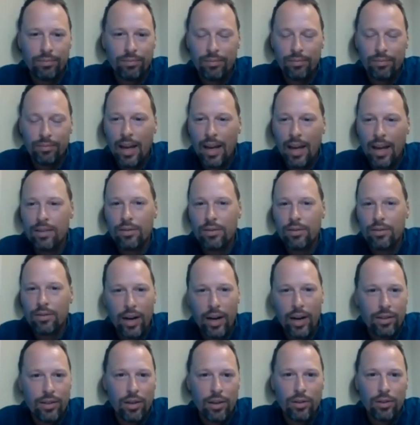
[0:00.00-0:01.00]
has
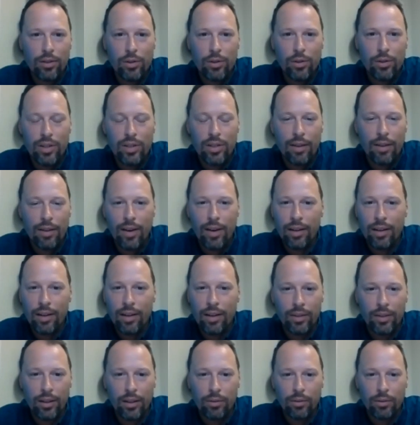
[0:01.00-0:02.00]
trainings on new stuff, I,
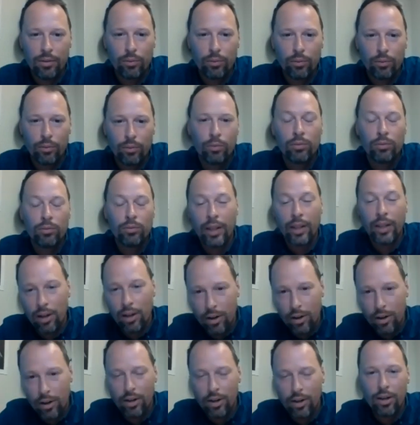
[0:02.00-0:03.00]
lean
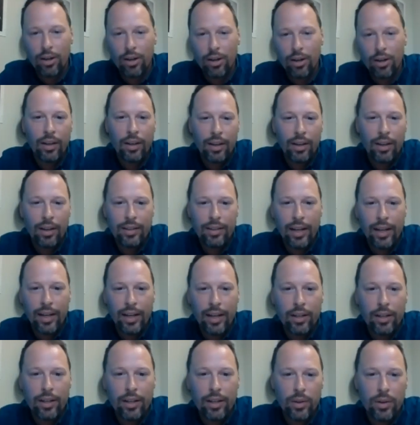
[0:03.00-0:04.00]
on her, dig
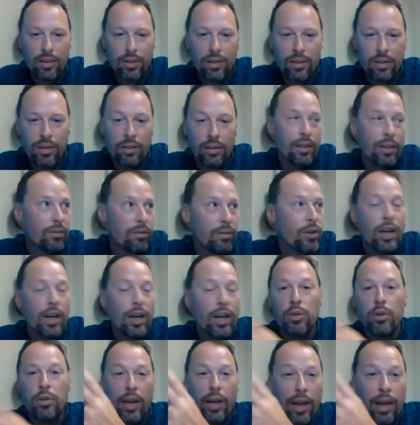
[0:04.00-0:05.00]
into it, and then try
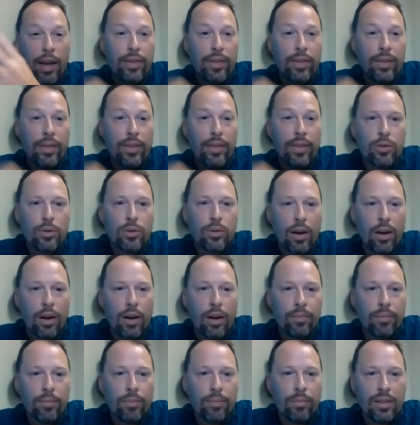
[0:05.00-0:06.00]
to communicate that out to
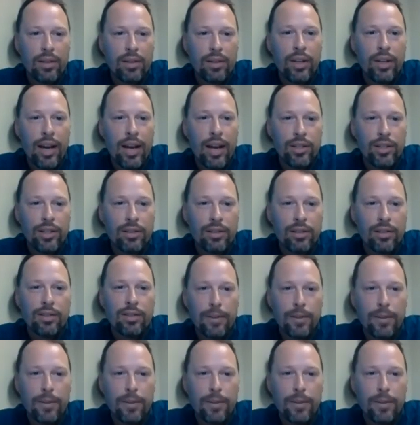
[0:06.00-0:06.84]
our 70 agents.